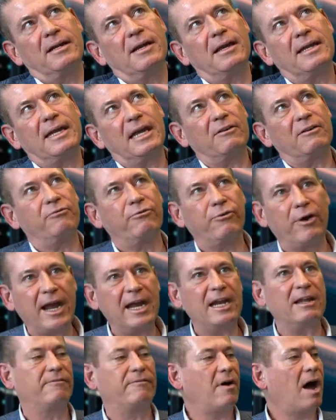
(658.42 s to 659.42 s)
get
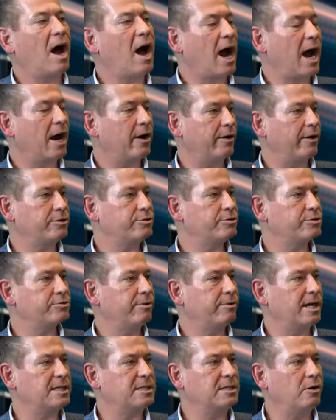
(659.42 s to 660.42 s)
afraid of higher interest
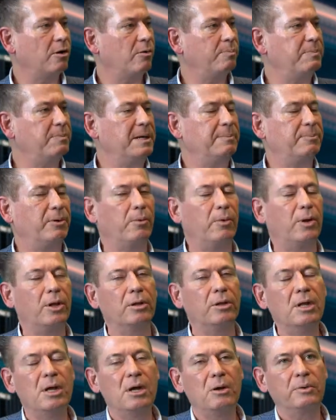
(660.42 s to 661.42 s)
rates.
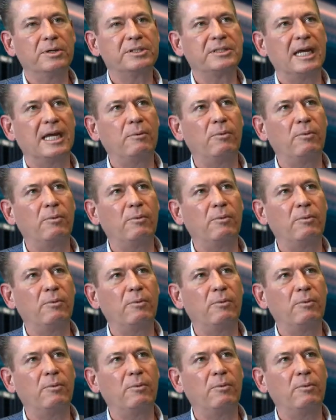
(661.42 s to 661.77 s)
People will say,